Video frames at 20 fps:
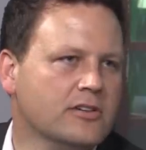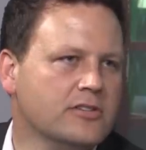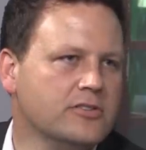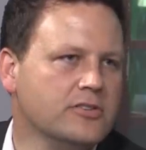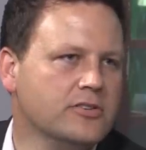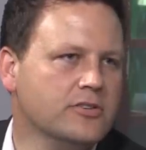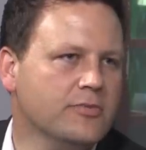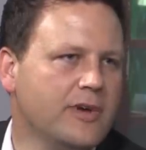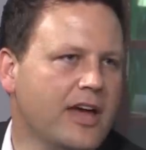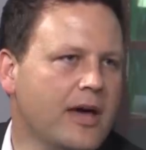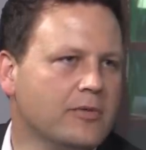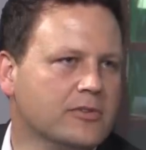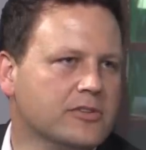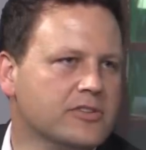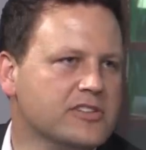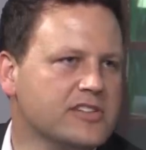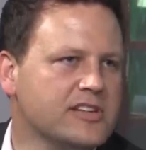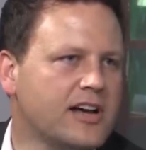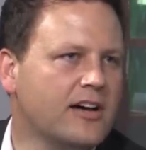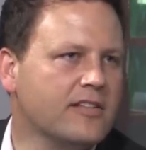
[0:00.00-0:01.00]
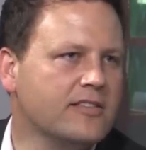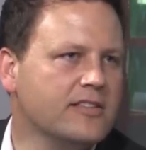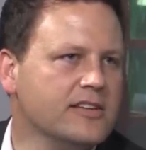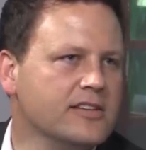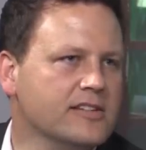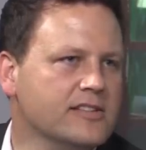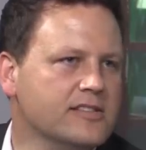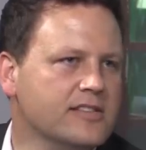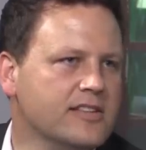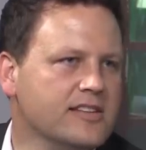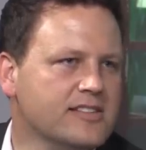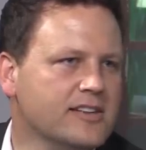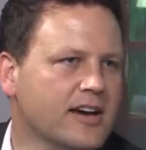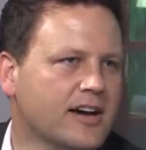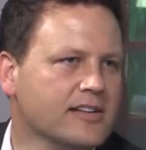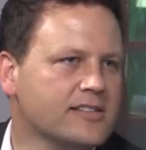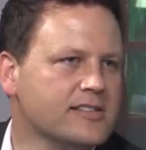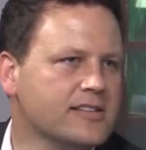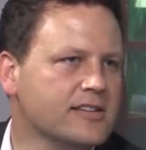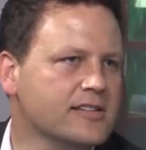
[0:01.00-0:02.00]
be able to scout these
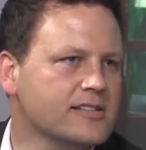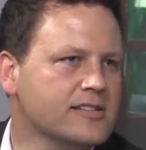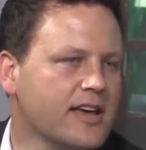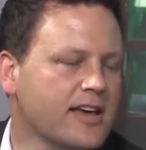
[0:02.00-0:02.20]
youngsters.